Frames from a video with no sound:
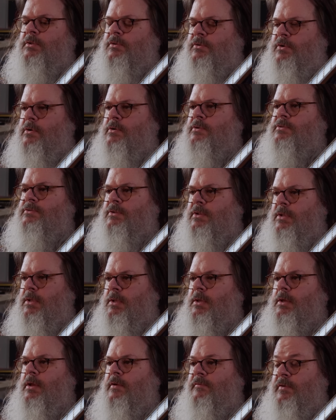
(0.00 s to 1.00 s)
guitars
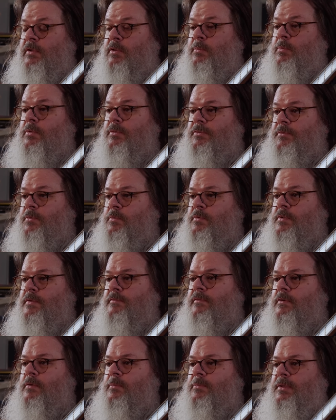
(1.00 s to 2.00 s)
available through
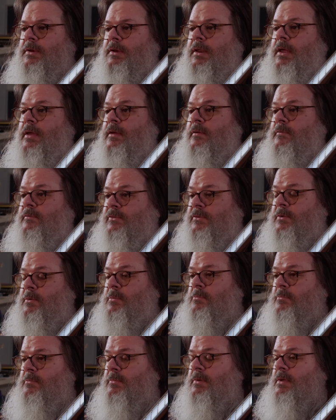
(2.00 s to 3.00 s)
Reverb that have
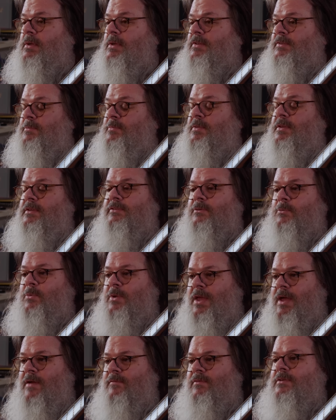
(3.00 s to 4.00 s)
some, some things that
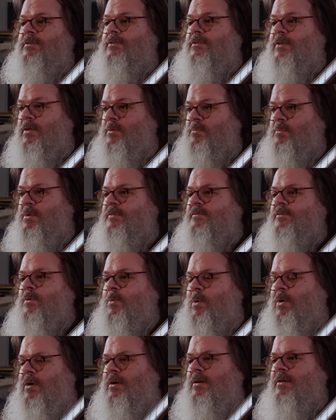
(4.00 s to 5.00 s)
we haven't done
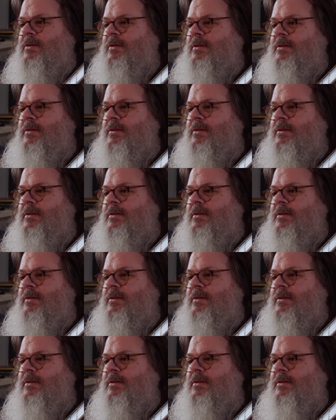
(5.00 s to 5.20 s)
before.